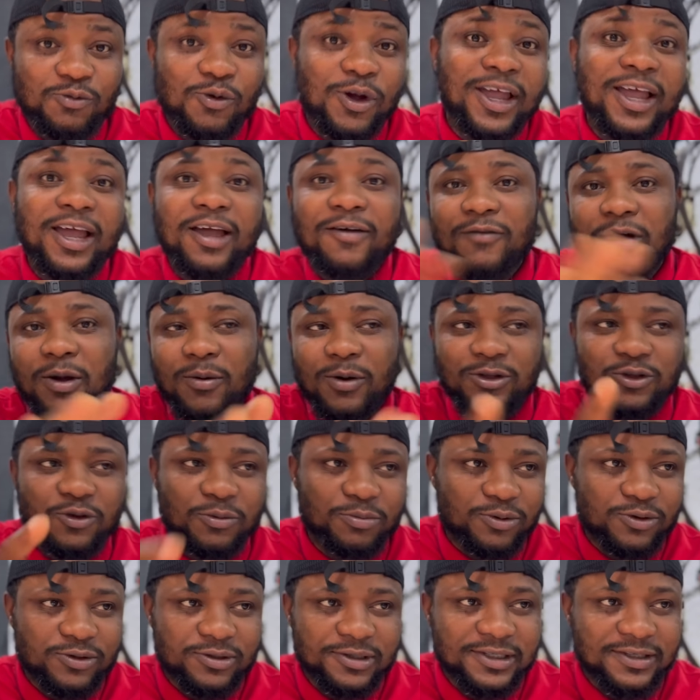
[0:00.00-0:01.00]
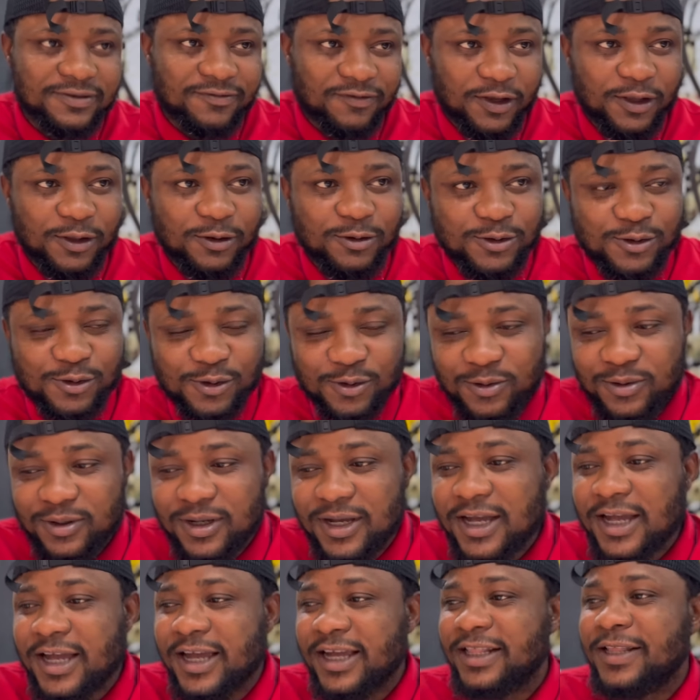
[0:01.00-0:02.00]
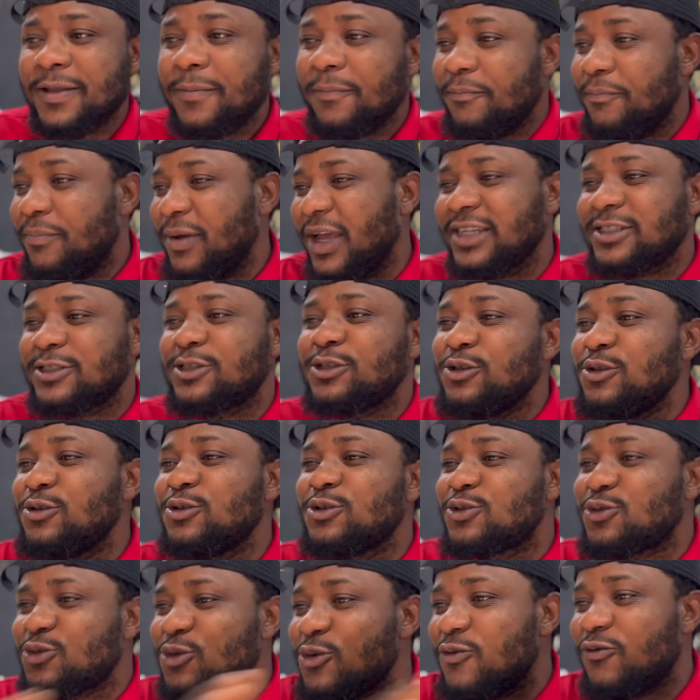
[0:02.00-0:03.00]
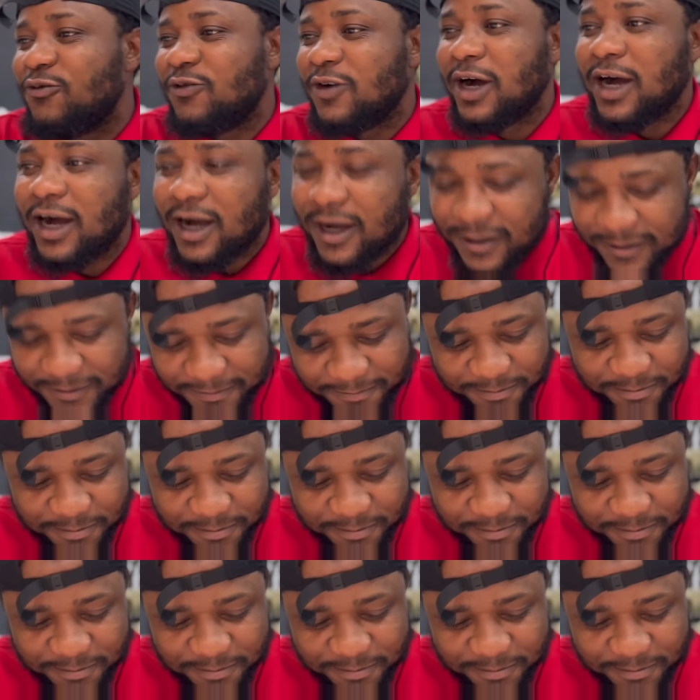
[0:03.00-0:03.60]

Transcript: wherever I want to post this video to. The best news so far.